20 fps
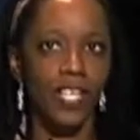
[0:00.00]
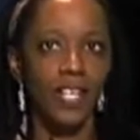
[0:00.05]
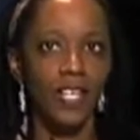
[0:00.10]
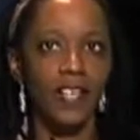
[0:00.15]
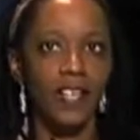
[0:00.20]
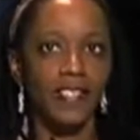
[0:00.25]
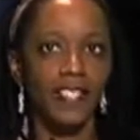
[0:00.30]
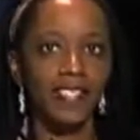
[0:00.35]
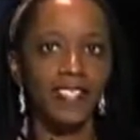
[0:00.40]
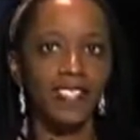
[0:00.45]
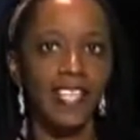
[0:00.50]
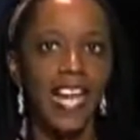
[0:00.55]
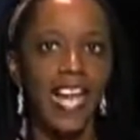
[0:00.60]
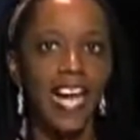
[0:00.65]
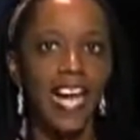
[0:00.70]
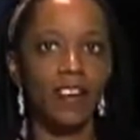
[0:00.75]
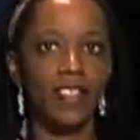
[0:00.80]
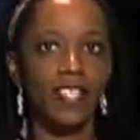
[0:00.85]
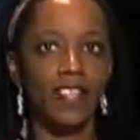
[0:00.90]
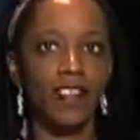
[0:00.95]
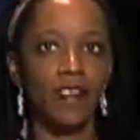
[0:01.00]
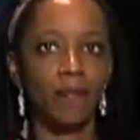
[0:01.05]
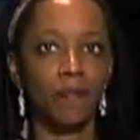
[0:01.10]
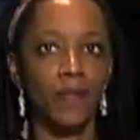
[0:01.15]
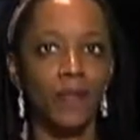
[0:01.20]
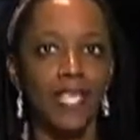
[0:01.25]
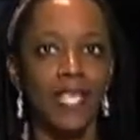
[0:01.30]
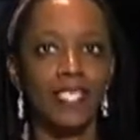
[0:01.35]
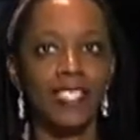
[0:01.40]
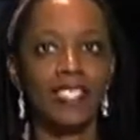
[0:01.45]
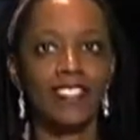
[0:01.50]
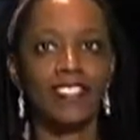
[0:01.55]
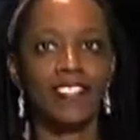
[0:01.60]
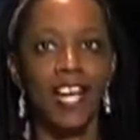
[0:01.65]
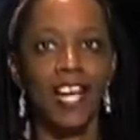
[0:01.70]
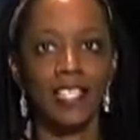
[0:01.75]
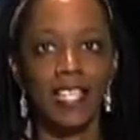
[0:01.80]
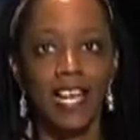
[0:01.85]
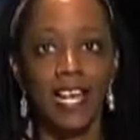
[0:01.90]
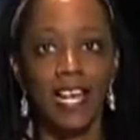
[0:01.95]
The town of Beit
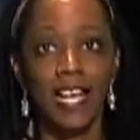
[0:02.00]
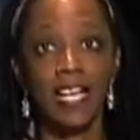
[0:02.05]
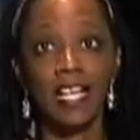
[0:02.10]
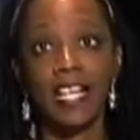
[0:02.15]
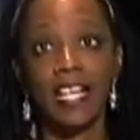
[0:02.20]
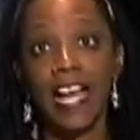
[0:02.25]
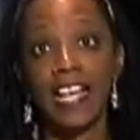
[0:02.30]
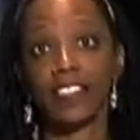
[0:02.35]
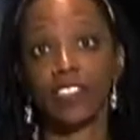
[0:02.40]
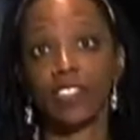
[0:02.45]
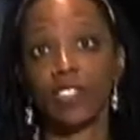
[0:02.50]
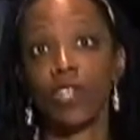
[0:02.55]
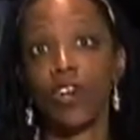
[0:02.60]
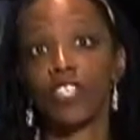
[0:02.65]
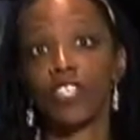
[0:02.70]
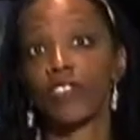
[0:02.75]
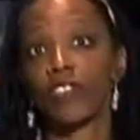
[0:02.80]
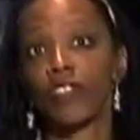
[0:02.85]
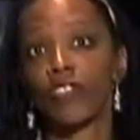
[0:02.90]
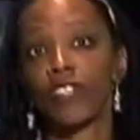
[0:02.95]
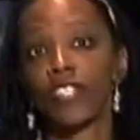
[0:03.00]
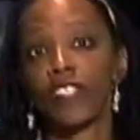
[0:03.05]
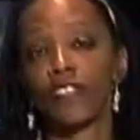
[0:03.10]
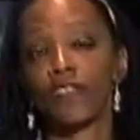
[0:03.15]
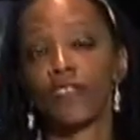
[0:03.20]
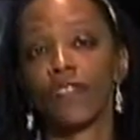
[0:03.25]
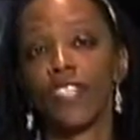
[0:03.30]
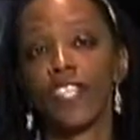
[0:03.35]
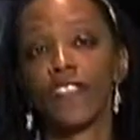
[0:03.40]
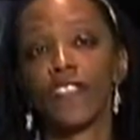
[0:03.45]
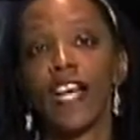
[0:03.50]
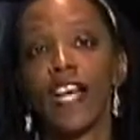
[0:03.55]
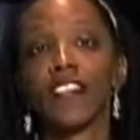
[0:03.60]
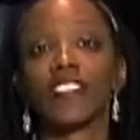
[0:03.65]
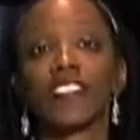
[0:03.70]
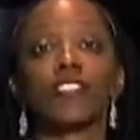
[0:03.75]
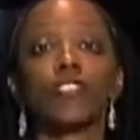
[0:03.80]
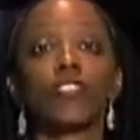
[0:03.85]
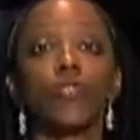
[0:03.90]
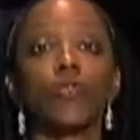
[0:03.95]
Jala has lost
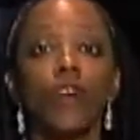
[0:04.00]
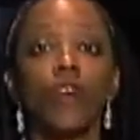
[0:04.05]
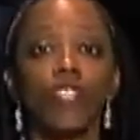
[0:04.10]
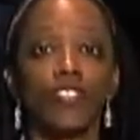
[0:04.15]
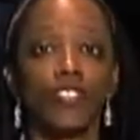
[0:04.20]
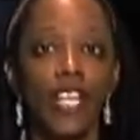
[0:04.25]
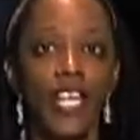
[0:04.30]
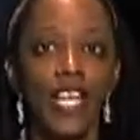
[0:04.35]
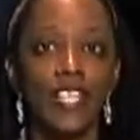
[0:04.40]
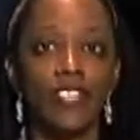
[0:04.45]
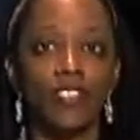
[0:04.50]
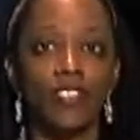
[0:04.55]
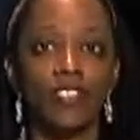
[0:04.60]
3,200 acres